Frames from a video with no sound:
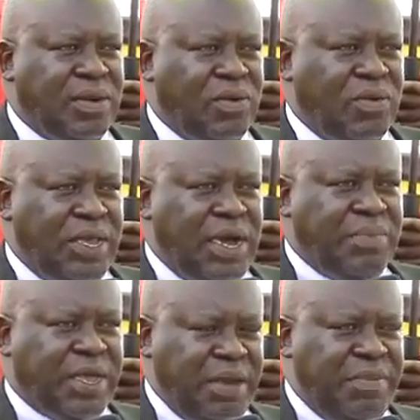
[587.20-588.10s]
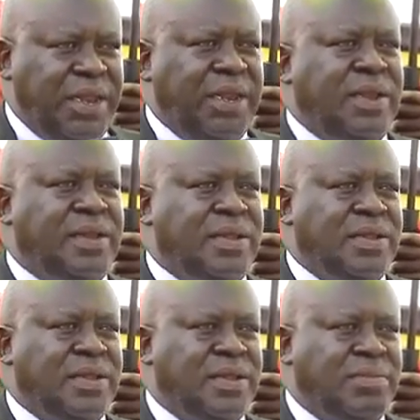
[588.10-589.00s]
Oyam came in,
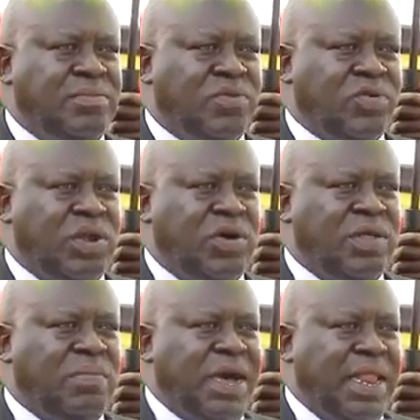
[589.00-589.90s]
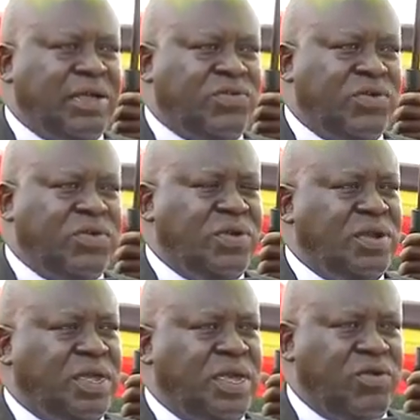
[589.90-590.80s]
so there was a by-election
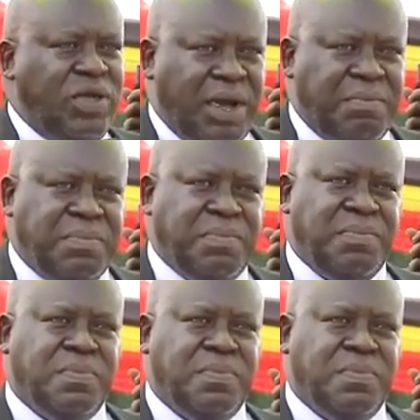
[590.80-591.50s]
in Oyam.